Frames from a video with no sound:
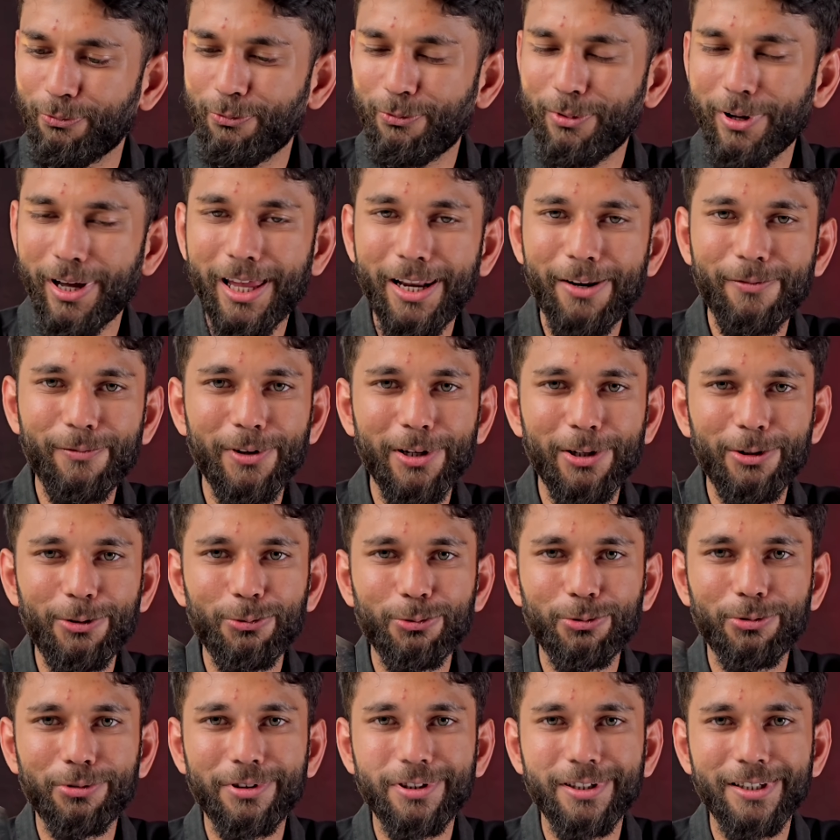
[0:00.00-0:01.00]
where will you
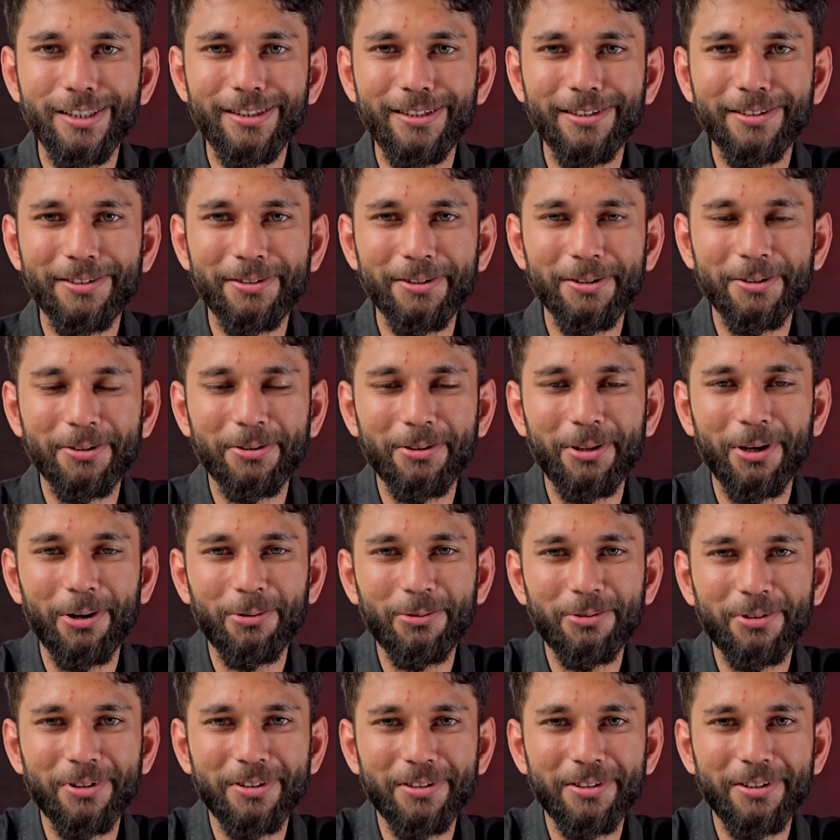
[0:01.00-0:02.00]
see the
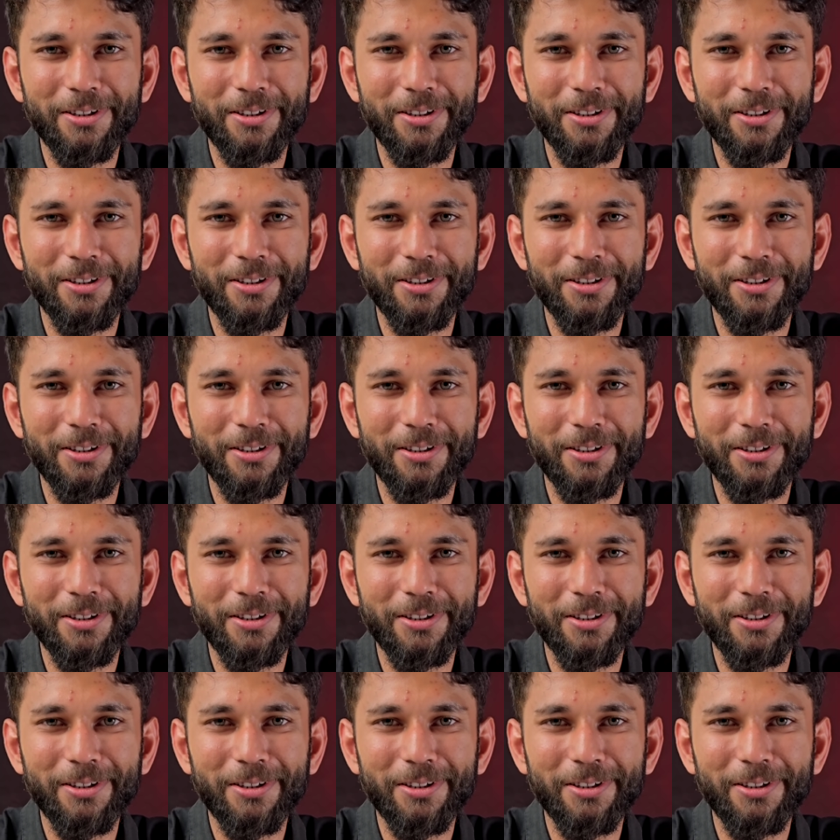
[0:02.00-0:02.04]
6000